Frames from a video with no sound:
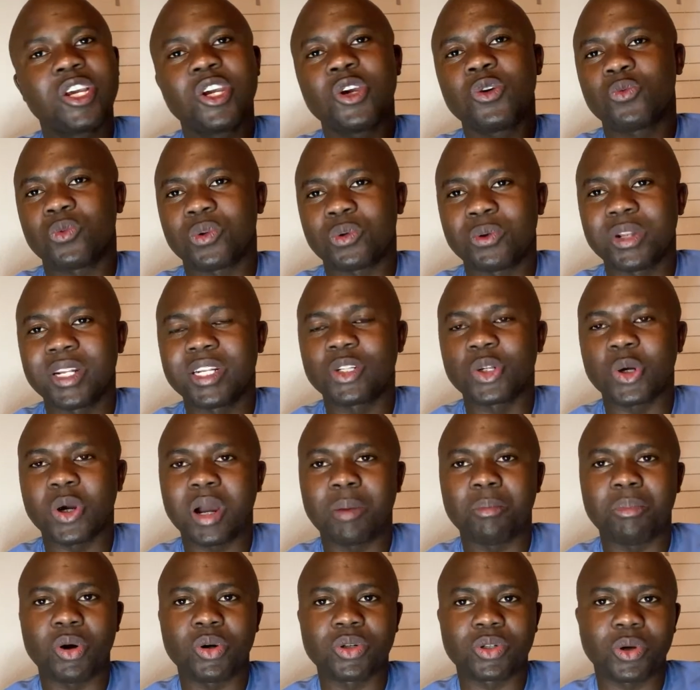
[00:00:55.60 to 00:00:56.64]
We will talk
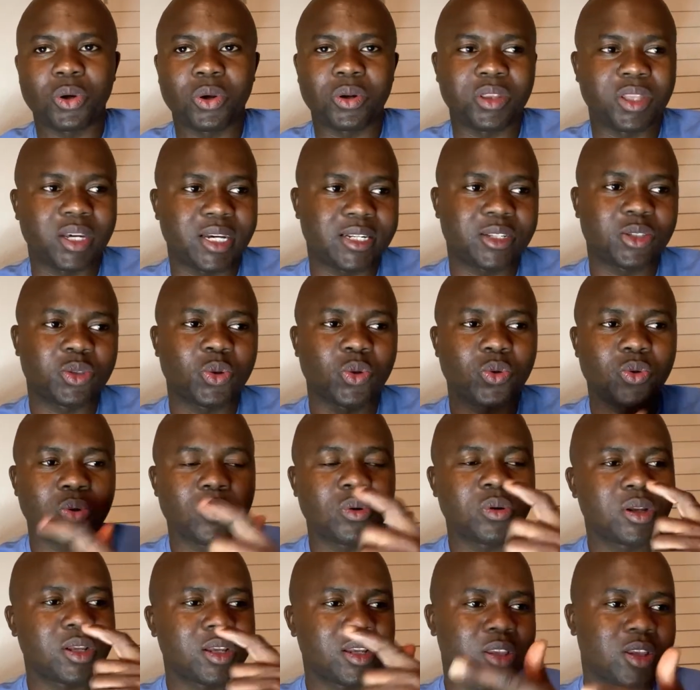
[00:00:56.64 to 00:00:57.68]
about all that. So
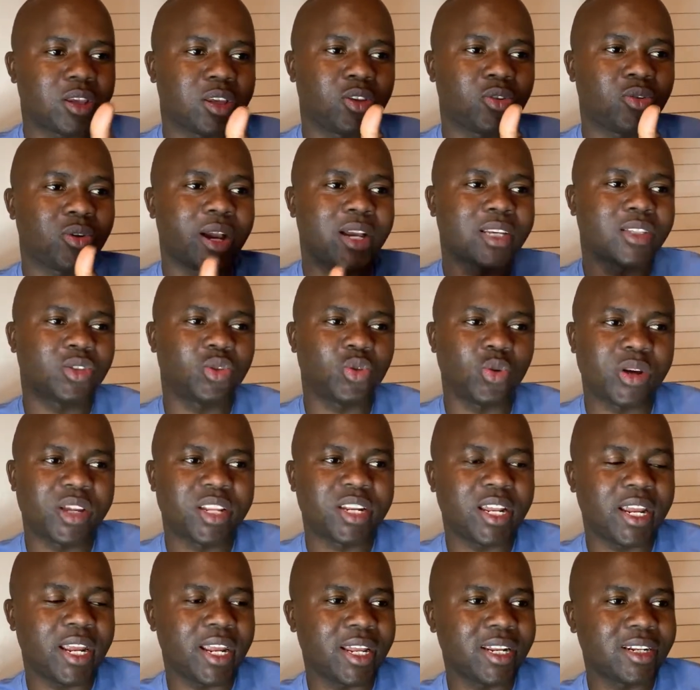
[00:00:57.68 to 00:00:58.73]
you guys join
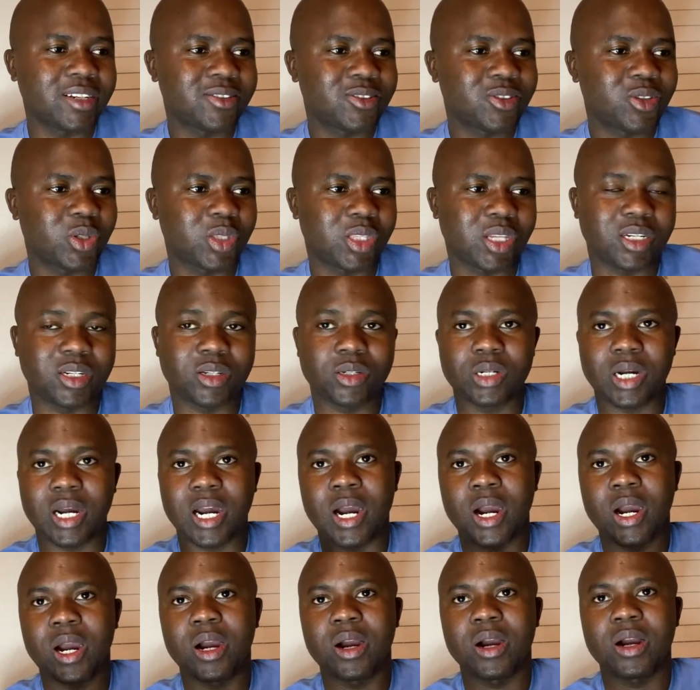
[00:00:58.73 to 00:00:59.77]
in so that
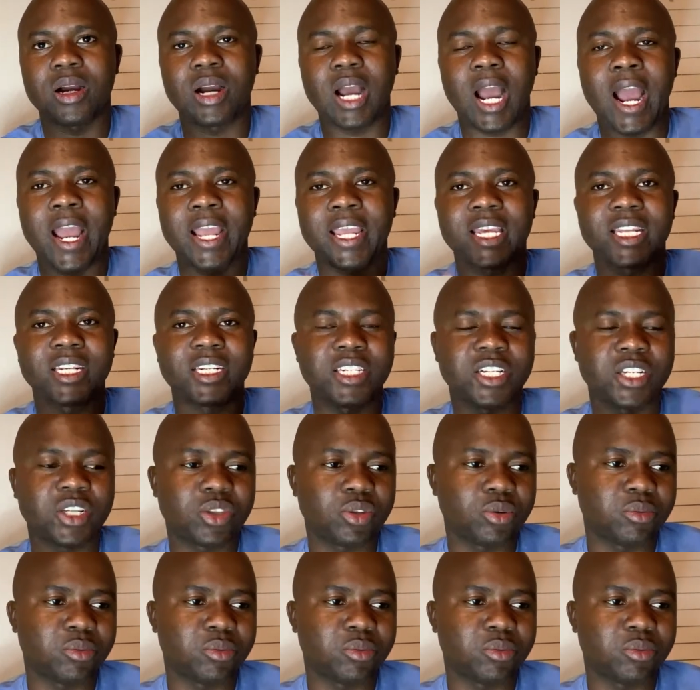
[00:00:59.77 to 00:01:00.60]
I can take you